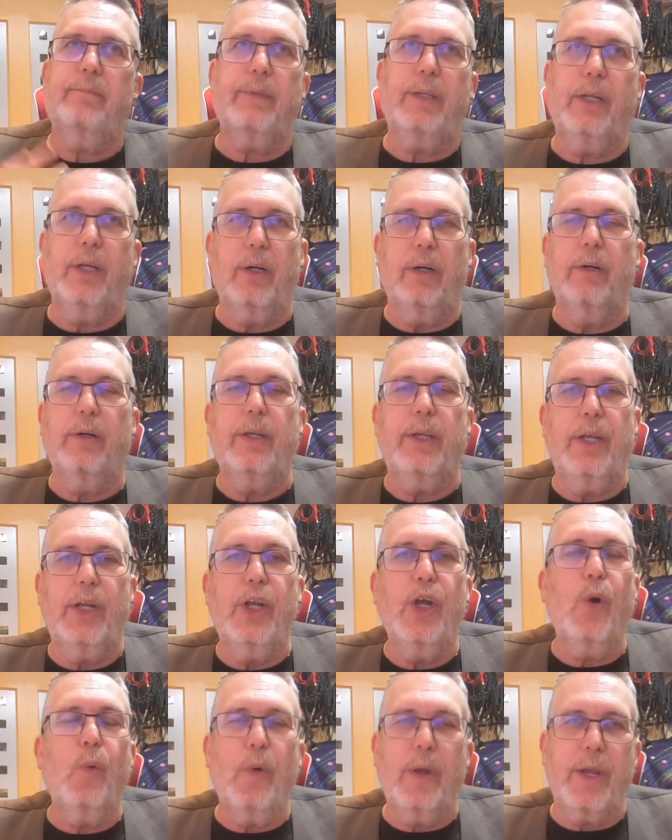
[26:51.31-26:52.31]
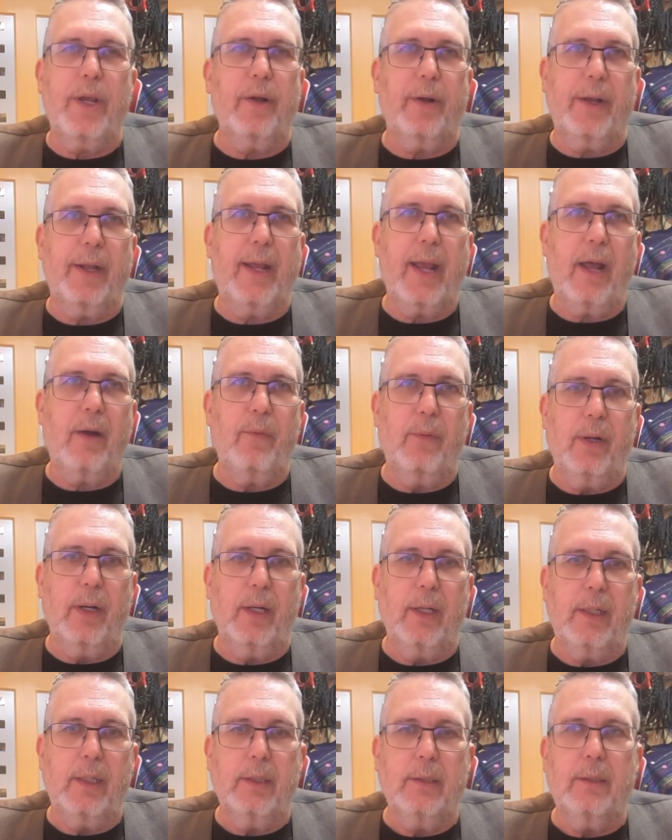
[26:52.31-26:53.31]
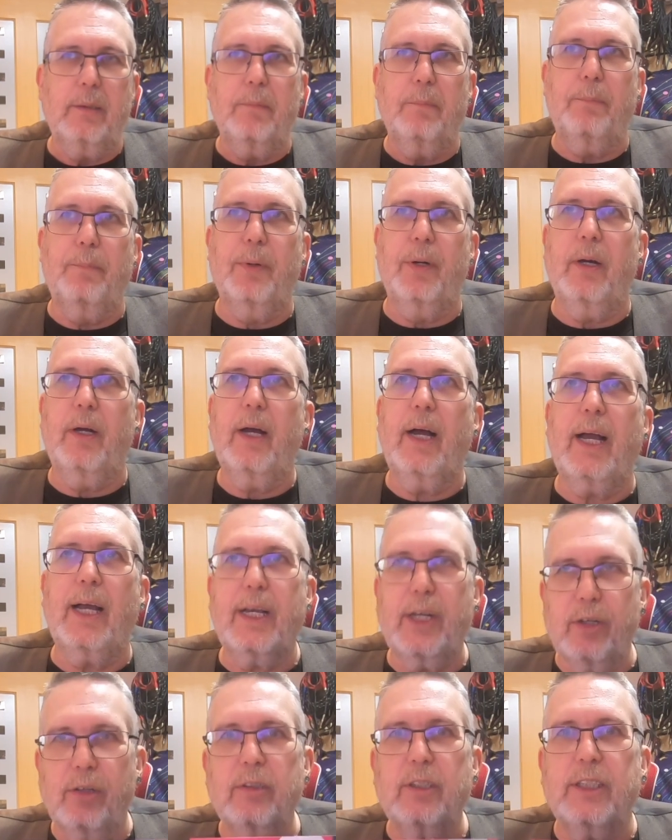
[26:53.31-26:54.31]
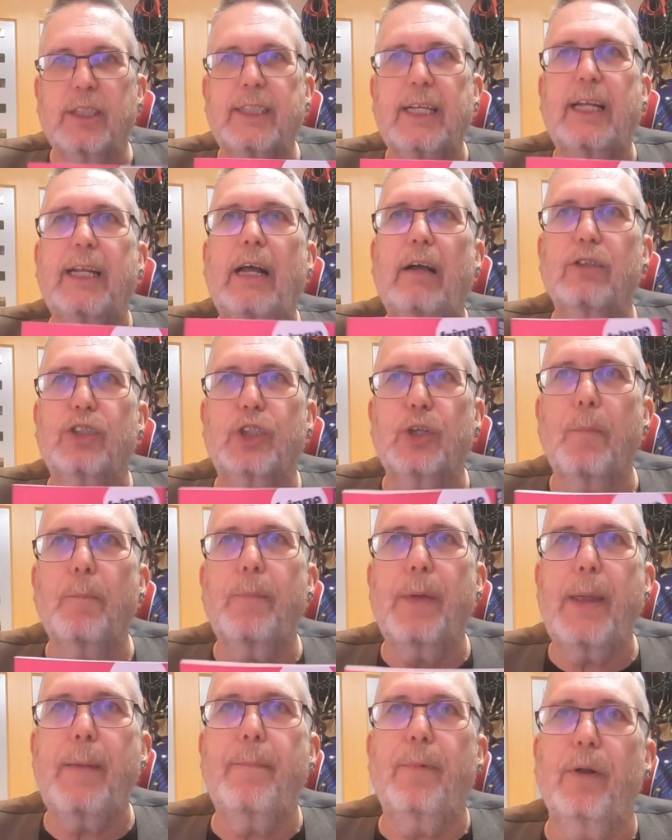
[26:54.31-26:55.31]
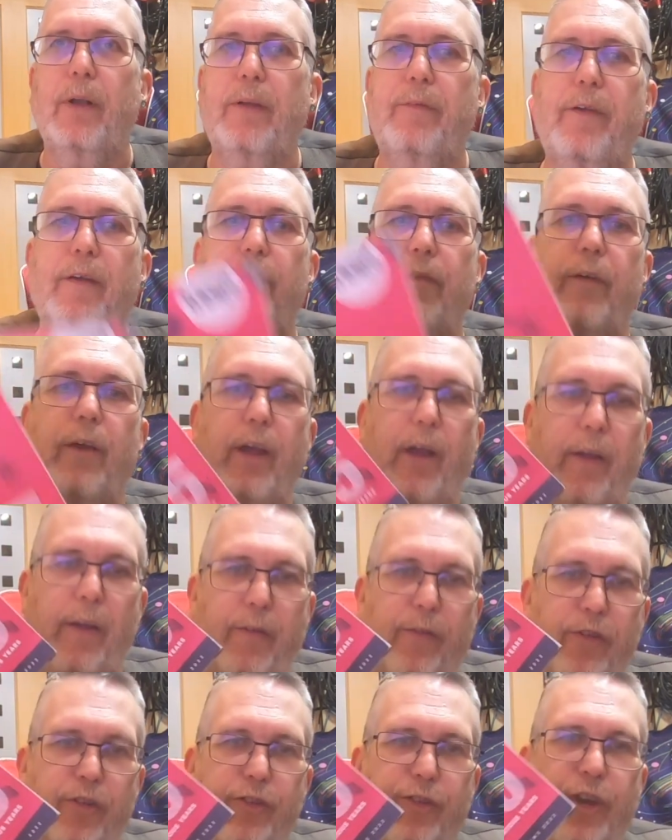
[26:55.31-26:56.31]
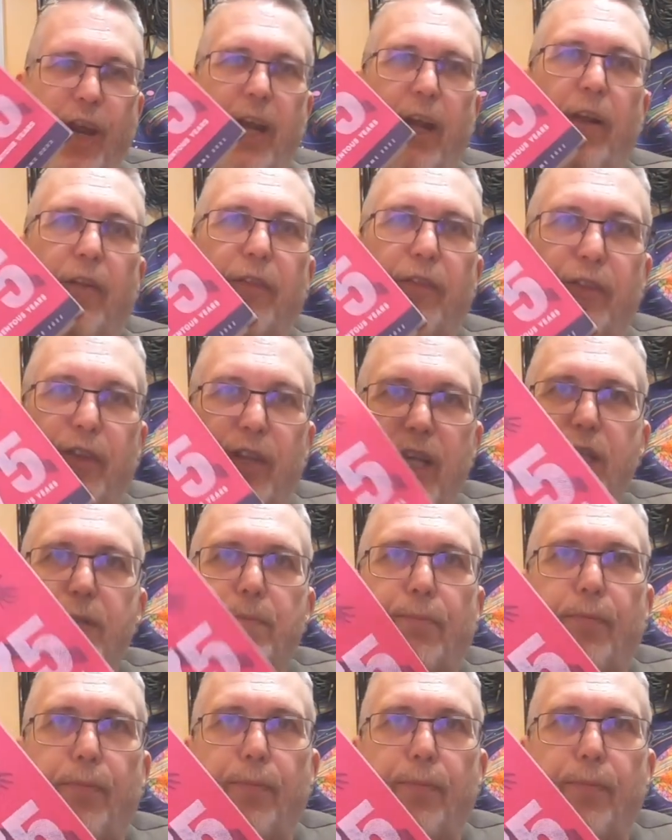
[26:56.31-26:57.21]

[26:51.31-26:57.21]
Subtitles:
you know what you're going to get, really. But I can understand how some people, if you've just taken this